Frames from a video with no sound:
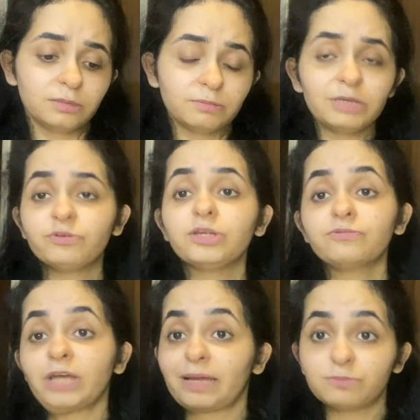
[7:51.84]
even
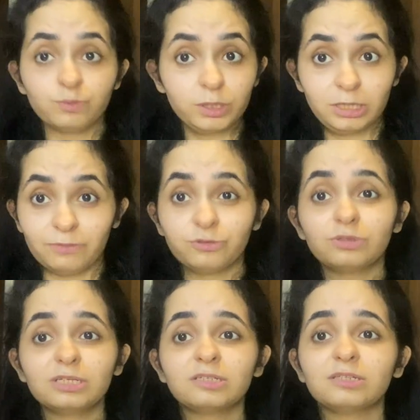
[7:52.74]
if times were tough. So
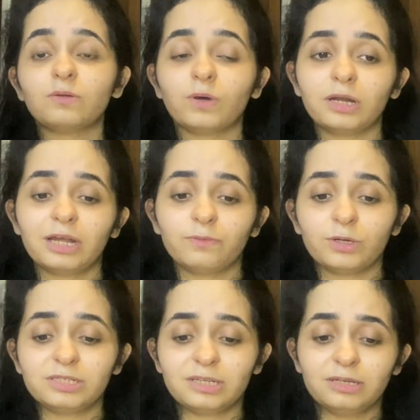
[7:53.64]
this is that one line what
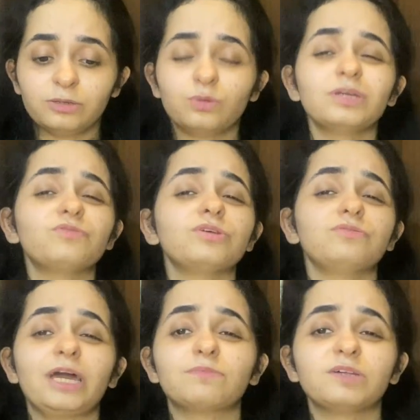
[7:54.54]
he said, that even if
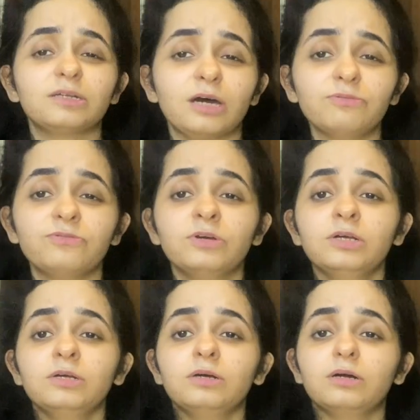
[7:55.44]
times are tough,
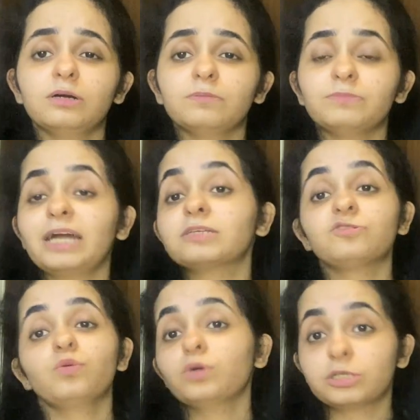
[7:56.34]
that is
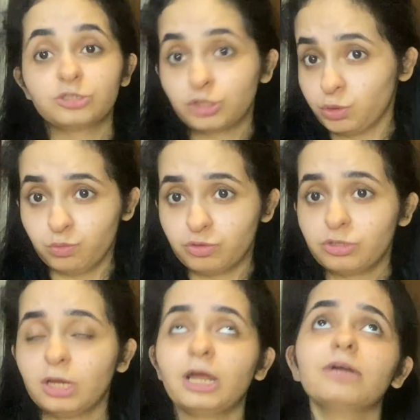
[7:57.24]
no excuse.
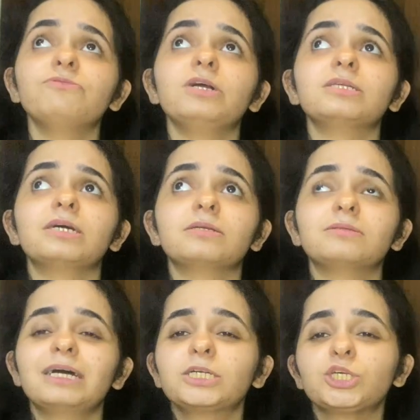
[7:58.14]
And I felt
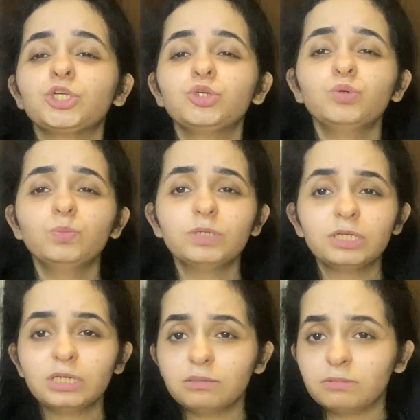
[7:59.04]
that
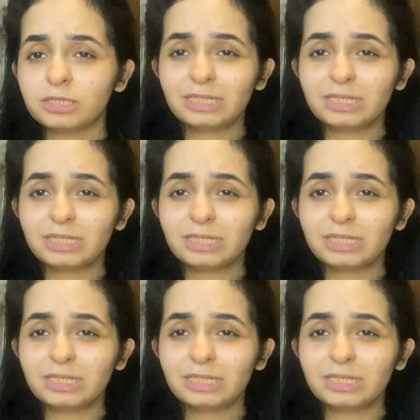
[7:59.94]
human, that